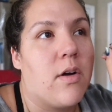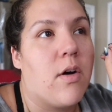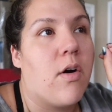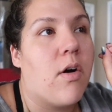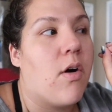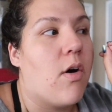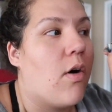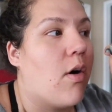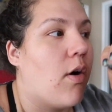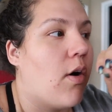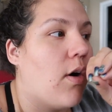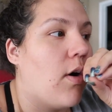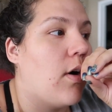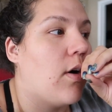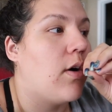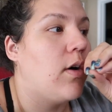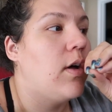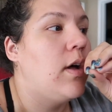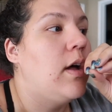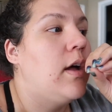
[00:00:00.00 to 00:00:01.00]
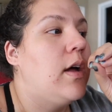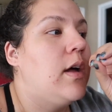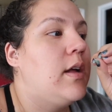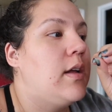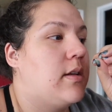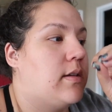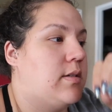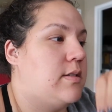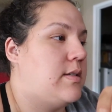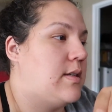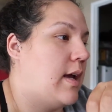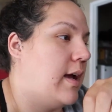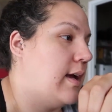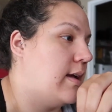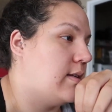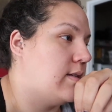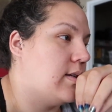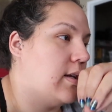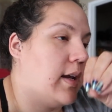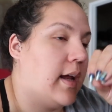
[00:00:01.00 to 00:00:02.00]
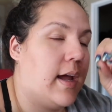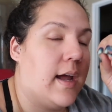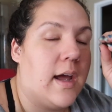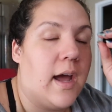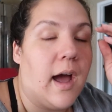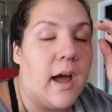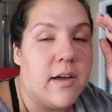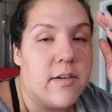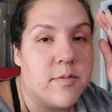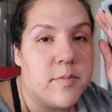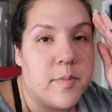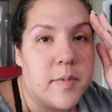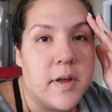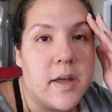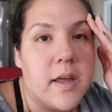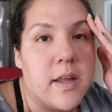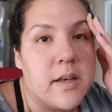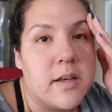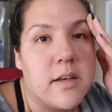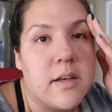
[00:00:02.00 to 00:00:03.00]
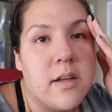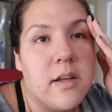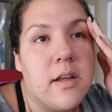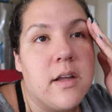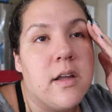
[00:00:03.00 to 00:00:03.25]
all day today. I've been